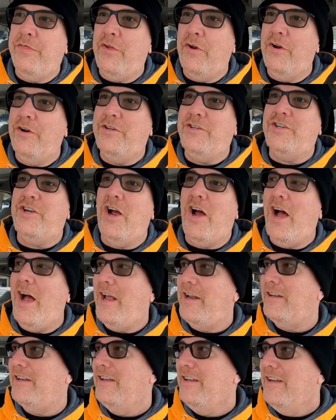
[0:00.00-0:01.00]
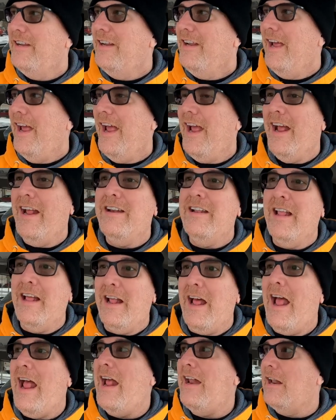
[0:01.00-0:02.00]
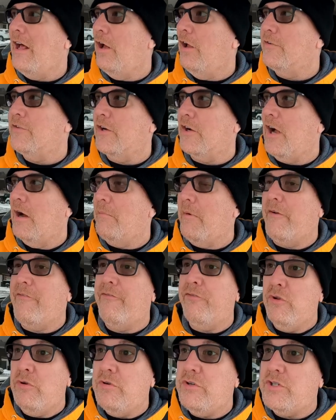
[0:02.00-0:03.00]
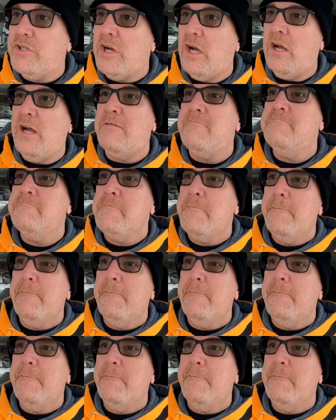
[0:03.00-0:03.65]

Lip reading: third shot, and I also got my flu shot.